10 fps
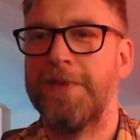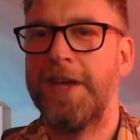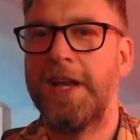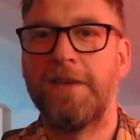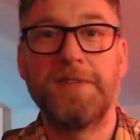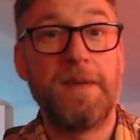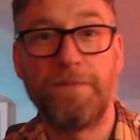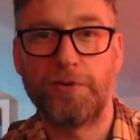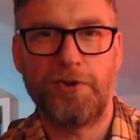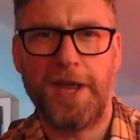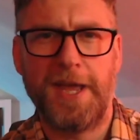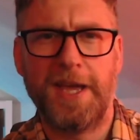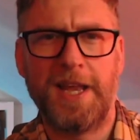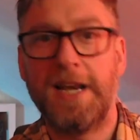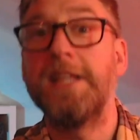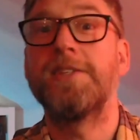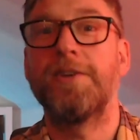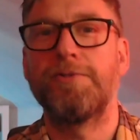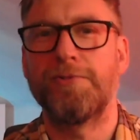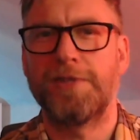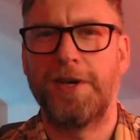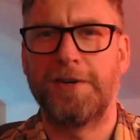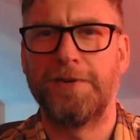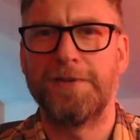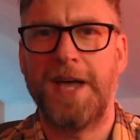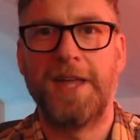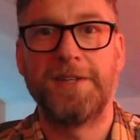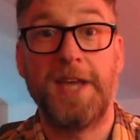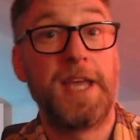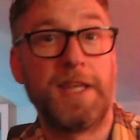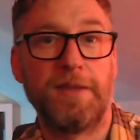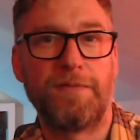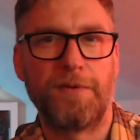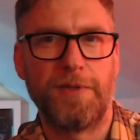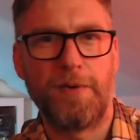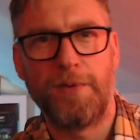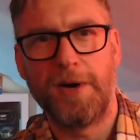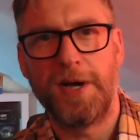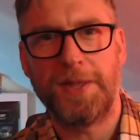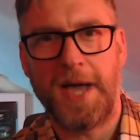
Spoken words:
He loves infiltrating elite social circles and taking them for all they're worth,